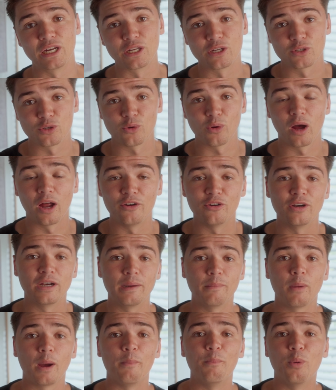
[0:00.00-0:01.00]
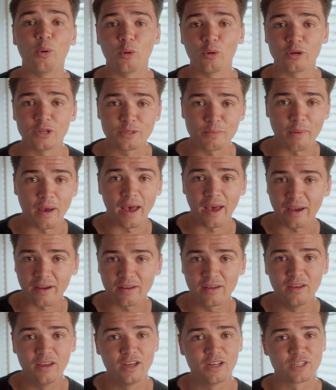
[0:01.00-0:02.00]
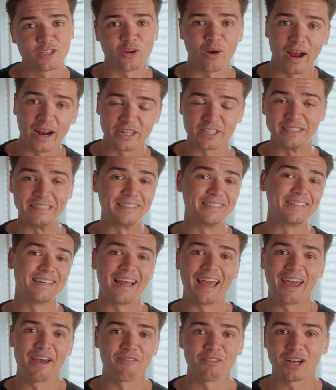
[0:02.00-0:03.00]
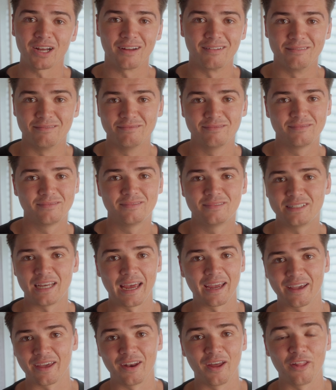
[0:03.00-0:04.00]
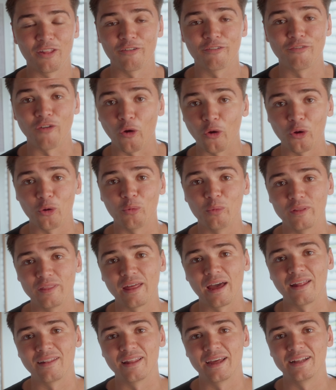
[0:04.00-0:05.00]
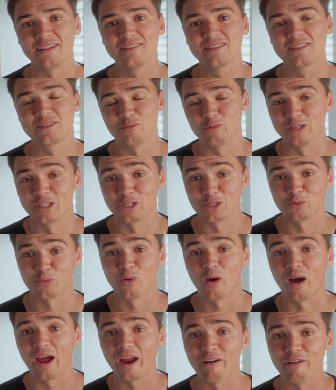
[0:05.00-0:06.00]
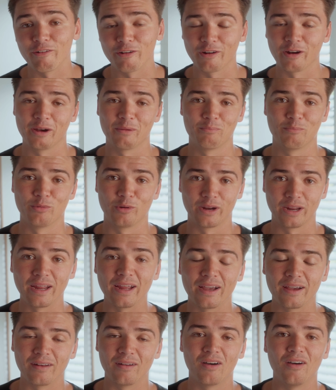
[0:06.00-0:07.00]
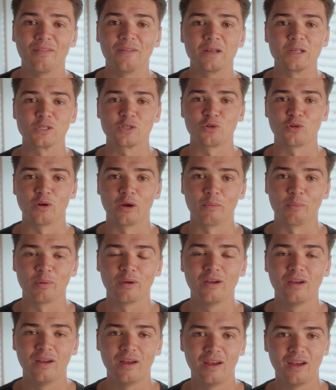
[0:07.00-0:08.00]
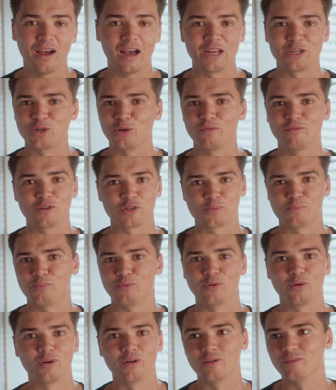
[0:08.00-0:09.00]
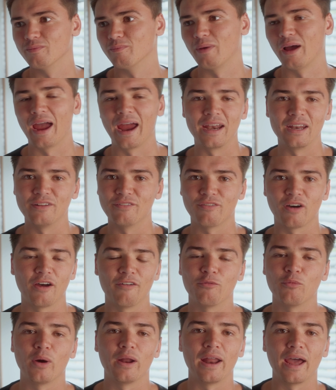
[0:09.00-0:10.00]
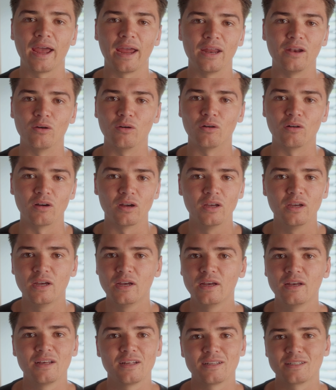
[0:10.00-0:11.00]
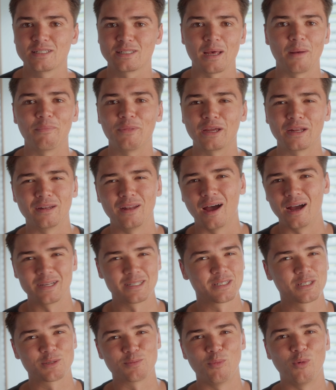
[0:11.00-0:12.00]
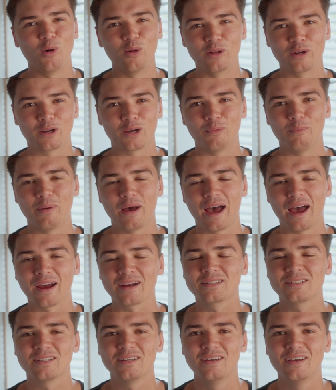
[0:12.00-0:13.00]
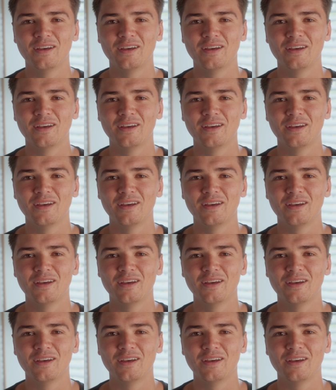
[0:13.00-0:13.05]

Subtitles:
to 200 in my porter's bag, so I actually didn't ever take another photo with that lens, which is why I regret bringing it on this trip. I should have just brought my 85 1.8 or something nice, small and compact.